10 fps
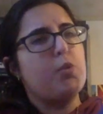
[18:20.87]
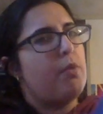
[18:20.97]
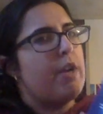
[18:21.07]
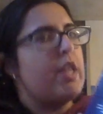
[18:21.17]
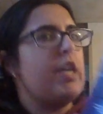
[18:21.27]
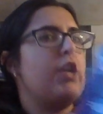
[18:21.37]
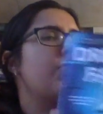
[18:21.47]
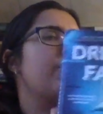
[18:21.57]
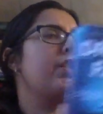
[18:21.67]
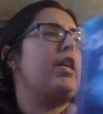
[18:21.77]
were really
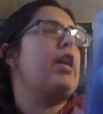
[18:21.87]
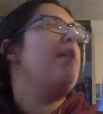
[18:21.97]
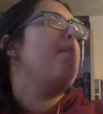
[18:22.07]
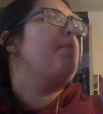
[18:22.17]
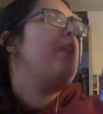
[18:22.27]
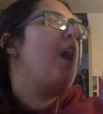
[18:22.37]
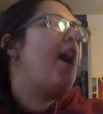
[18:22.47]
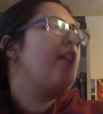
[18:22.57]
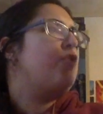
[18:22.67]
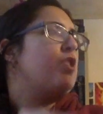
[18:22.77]
interesting.
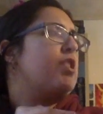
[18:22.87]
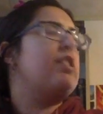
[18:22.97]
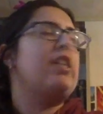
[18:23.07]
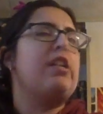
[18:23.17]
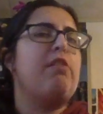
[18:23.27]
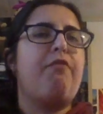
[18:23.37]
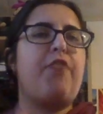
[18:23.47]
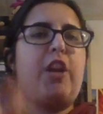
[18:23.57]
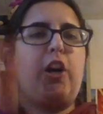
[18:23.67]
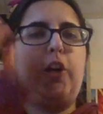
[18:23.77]
I just didn't
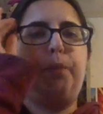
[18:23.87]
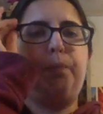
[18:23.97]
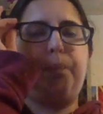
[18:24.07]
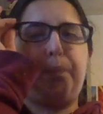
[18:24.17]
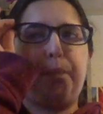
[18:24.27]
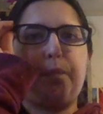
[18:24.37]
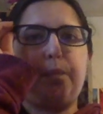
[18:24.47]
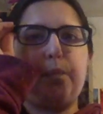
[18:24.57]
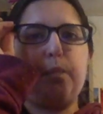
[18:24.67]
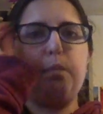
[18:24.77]
feel
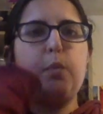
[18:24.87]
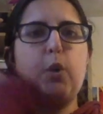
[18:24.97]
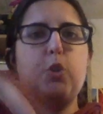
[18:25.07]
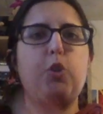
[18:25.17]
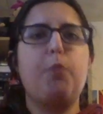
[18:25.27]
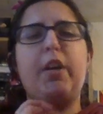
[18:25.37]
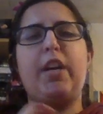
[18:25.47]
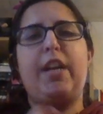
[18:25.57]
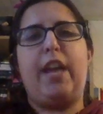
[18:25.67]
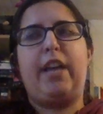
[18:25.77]
super
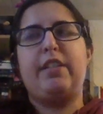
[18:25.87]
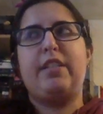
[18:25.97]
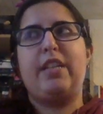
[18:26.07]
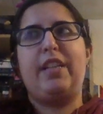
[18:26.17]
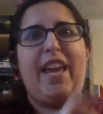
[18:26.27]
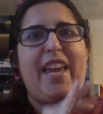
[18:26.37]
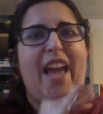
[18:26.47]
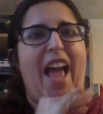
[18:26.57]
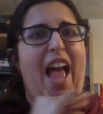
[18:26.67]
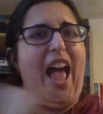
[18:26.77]
connected to, like,
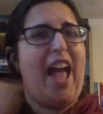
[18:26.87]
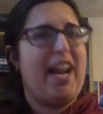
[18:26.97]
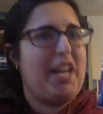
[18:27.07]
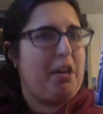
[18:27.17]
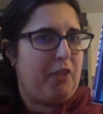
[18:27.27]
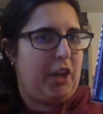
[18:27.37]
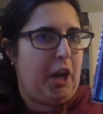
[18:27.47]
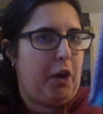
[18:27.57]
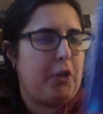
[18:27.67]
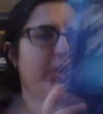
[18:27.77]
any of the
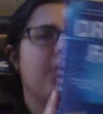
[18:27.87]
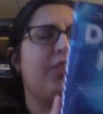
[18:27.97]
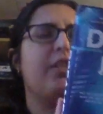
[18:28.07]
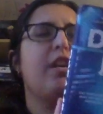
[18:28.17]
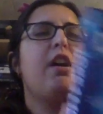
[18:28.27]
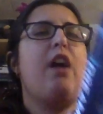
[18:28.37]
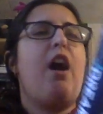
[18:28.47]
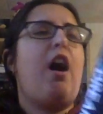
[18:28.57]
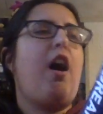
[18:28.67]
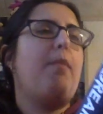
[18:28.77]
characters.
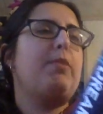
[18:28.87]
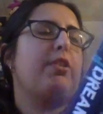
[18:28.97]
So